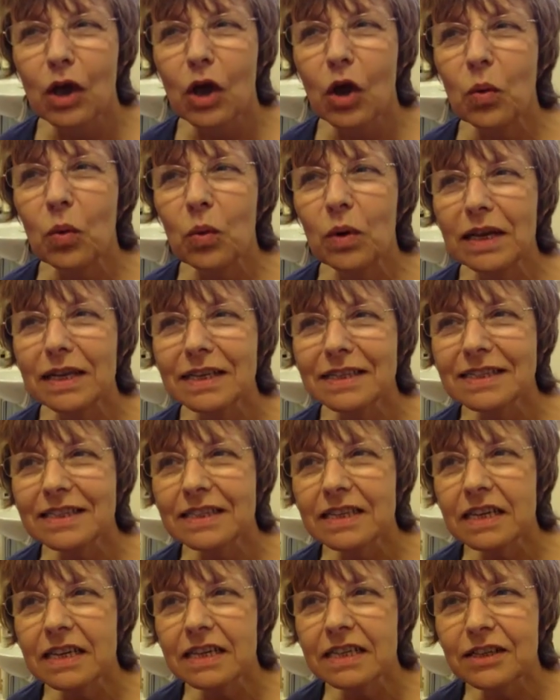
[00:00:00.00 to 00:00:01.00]
Well, it
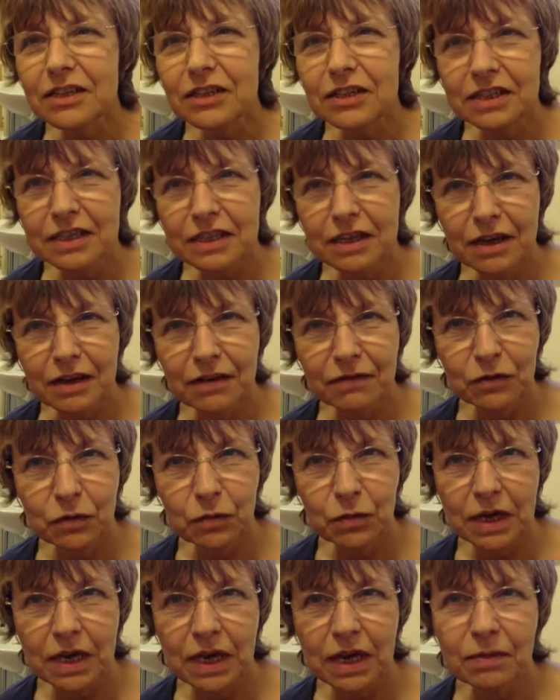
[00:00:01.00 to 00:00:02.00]
started just after
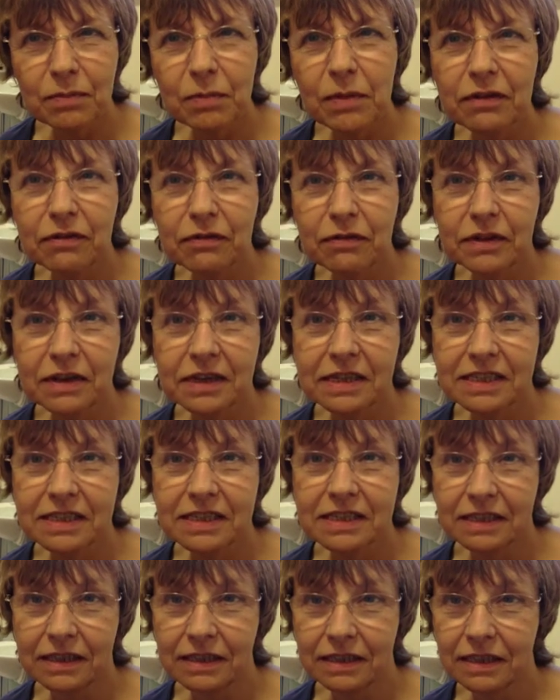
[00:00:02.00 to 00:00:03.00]
we had my first
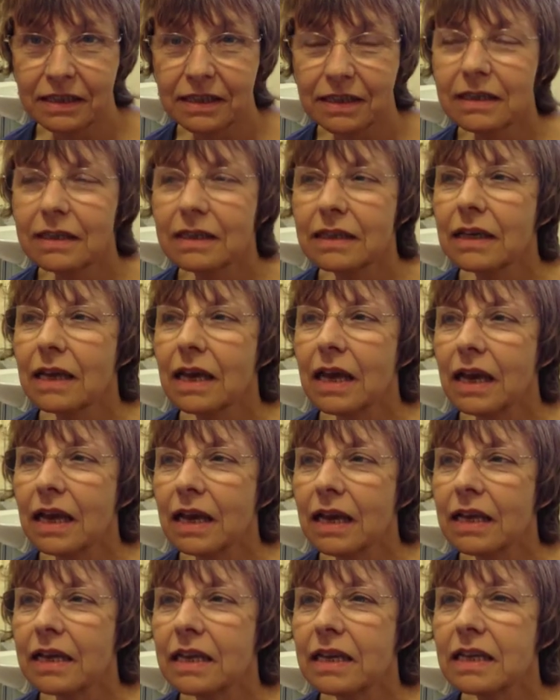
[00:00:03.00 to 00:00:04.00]
son,
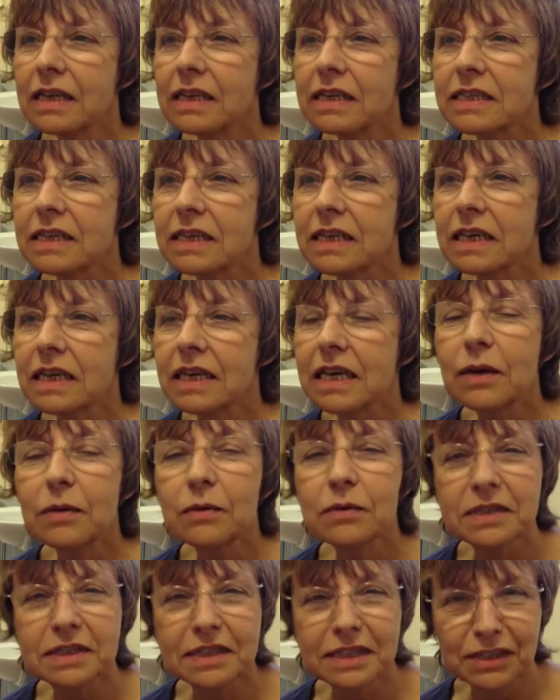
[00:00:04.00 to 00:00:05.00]
and he
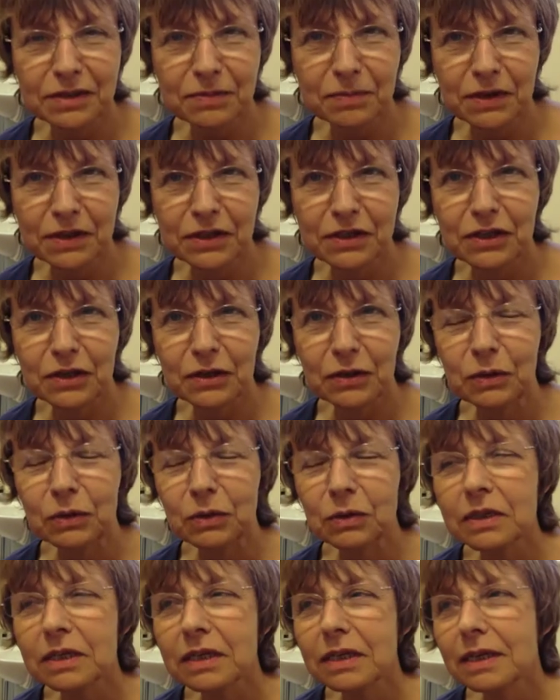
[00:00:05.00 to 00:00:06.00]
was 6 months
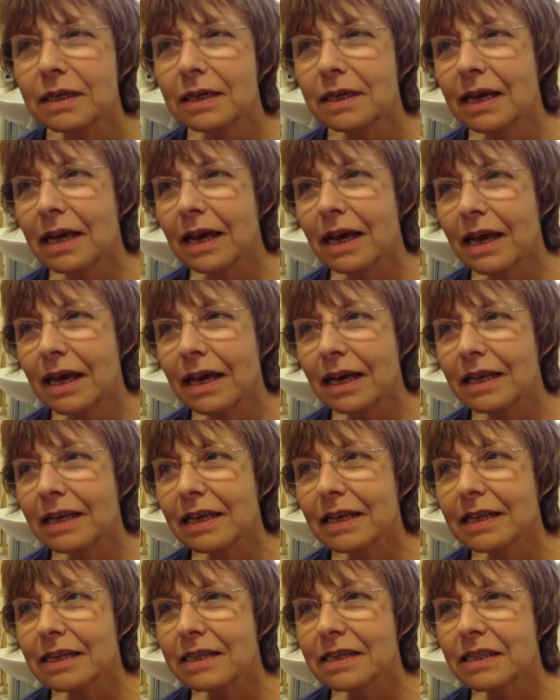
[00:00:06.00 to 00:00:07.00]
old,
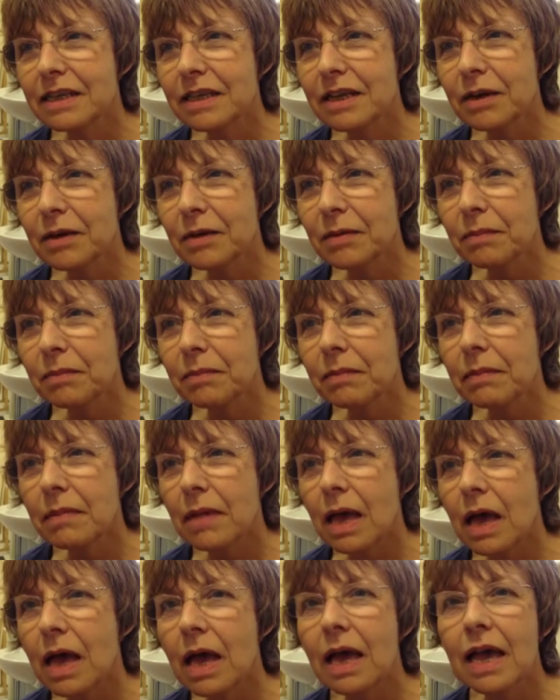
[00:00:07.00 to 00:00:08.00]
and
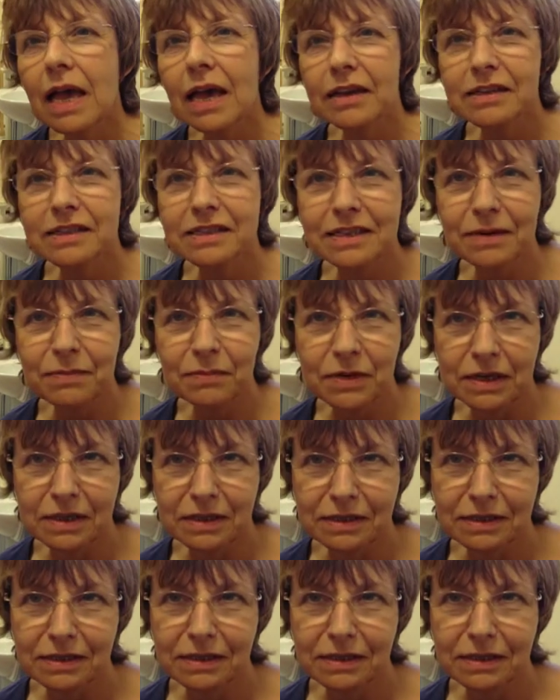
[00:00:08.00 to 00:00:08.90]
I had a slip disc.